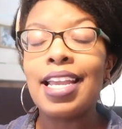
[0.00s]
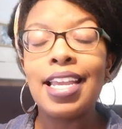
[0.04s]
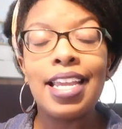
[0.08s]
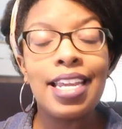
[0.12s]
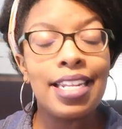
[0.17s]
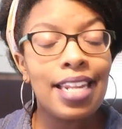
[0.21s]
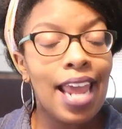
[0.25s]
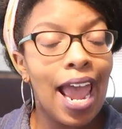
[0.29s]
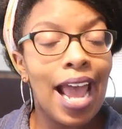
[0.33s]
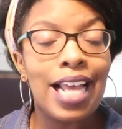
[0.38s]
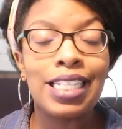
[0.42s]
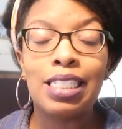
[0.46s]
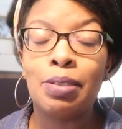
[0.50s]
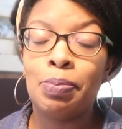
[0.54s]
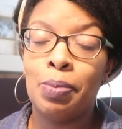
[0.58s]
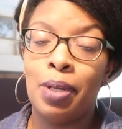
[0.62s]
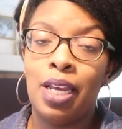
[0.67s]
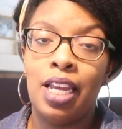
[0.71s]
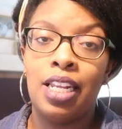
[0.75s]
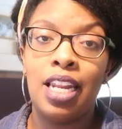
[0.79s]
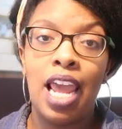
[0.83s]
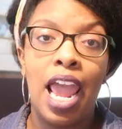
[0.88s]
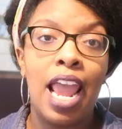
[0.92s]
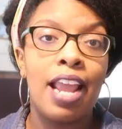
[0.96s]
It has
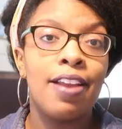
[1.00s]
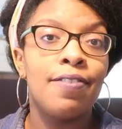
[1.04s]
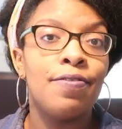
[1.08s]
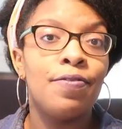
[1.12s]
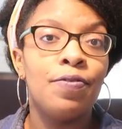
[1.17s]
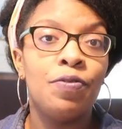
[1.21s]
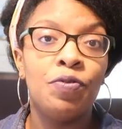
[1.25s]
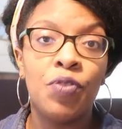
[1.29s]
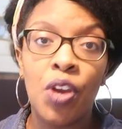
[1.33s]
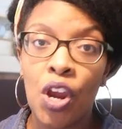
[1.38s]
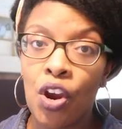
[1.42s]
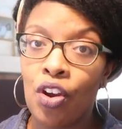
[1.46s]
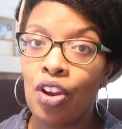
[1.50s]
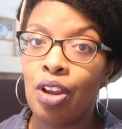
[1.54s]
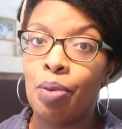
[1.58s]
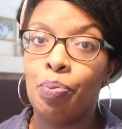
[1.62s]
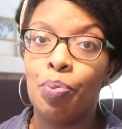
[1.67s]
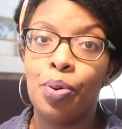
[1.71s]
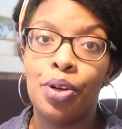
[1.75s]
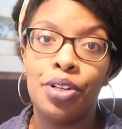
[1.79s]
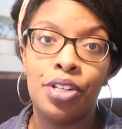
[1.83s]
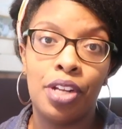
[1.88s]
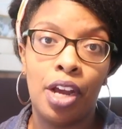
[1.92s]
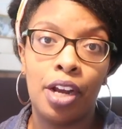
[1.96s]
been a very
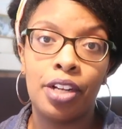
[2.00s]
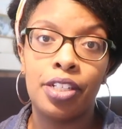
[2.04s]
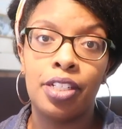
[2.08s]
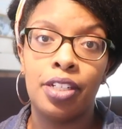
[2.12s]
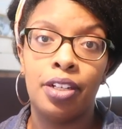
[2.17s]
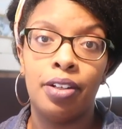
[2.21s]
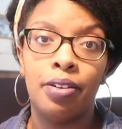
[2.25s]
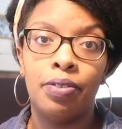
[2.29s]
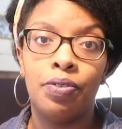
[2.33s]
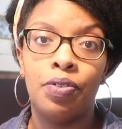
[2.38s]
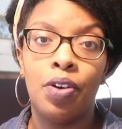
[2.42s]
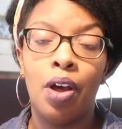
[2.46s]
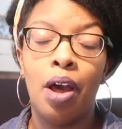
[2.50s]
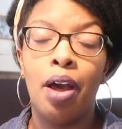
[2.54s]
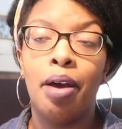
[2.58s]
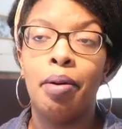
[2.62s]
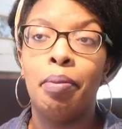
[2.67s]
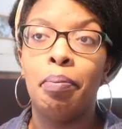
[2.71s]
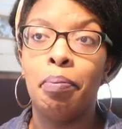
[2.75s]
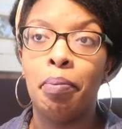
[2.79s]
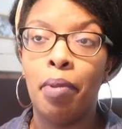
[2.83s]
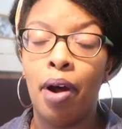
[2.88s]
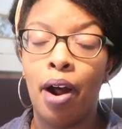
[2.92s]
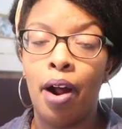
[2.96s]
productive
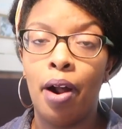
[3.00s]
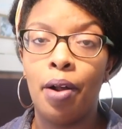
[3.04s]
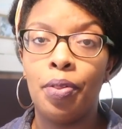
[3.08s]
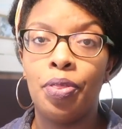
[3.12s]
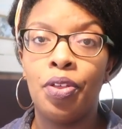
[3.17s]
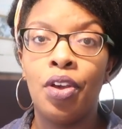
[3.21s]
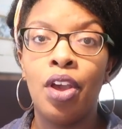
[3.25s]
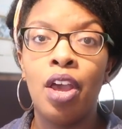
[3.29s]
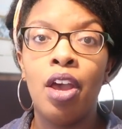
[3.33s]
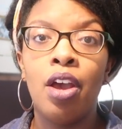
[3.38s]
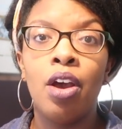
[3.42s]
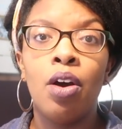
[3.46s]
month.